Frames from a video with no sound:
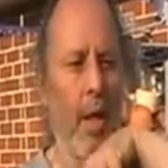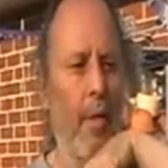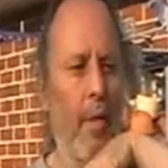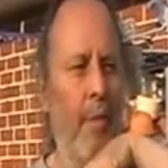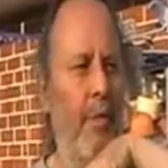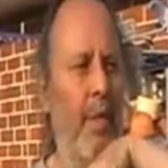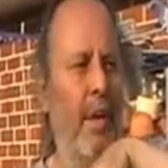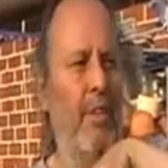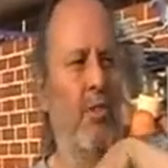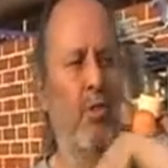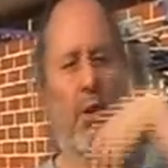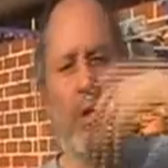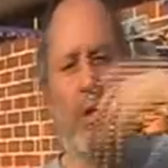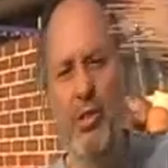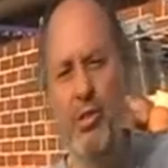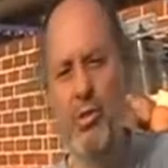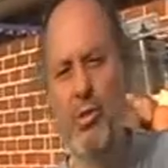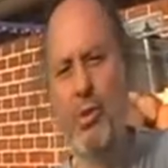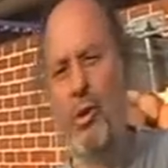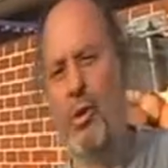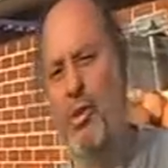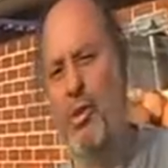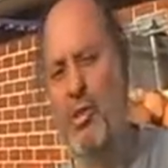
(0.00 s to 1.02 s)
they taught us
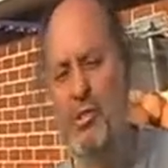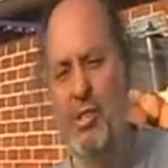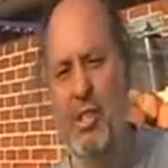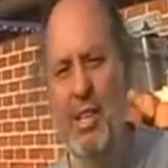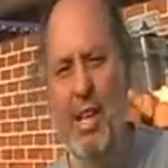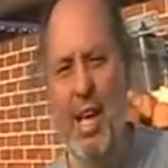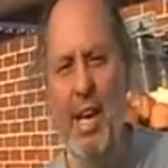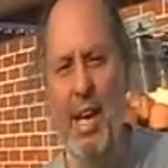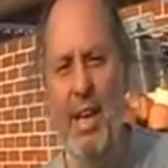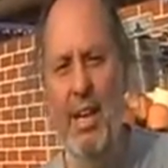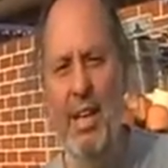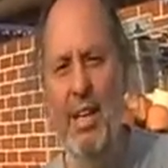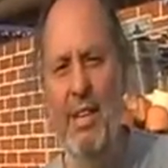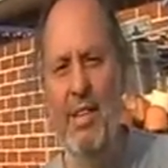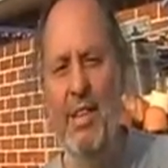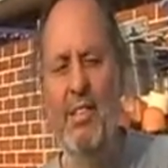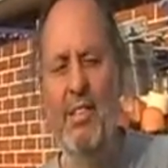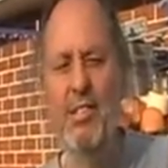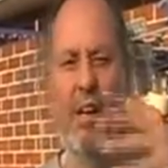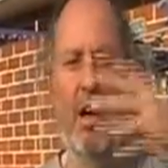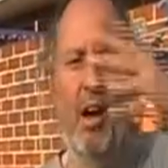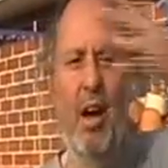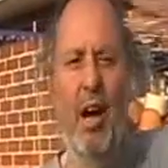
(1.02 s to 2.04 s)
through Christianity
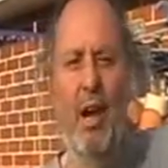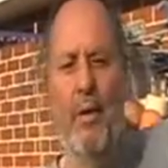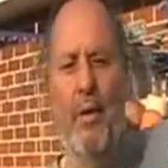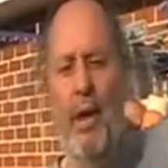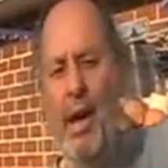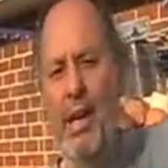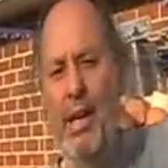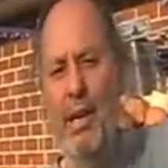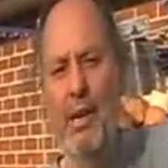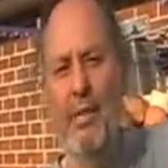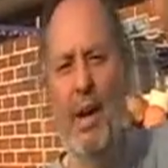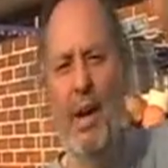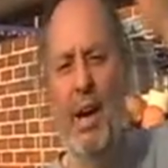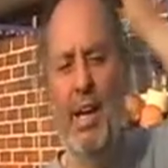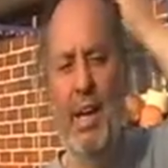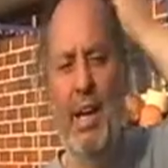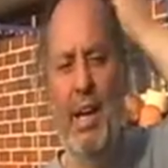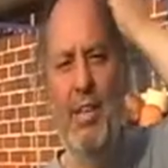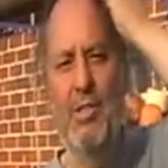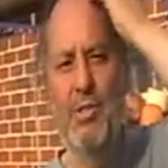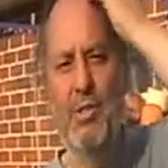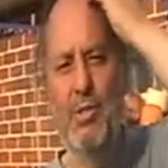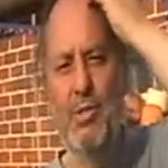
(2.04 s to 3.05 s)
there's a hierarchy of
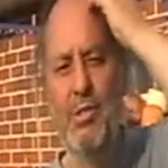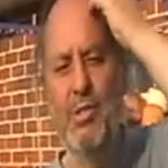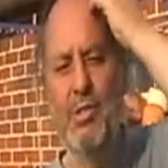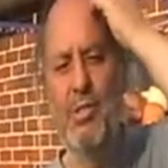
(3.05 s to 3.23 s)
archangels to